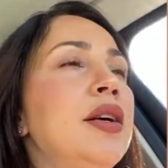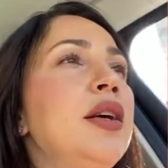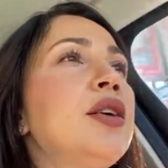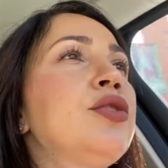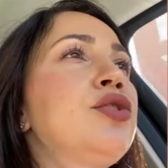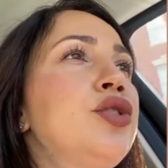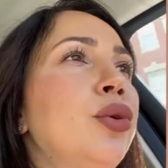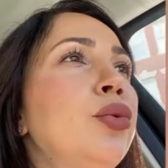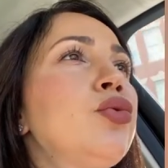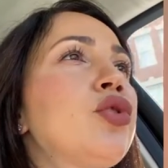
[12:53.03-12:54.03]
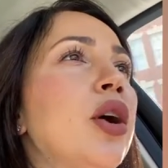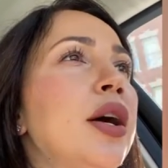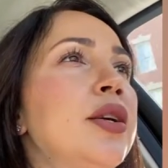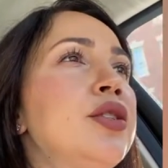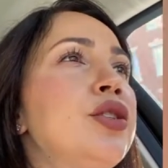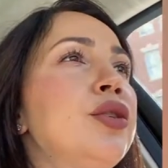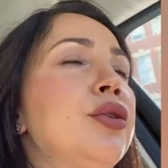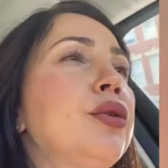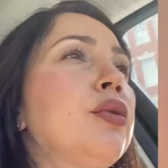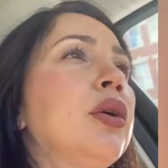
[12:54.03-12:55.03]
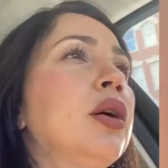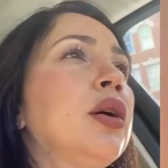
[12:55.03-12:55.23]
and don't try to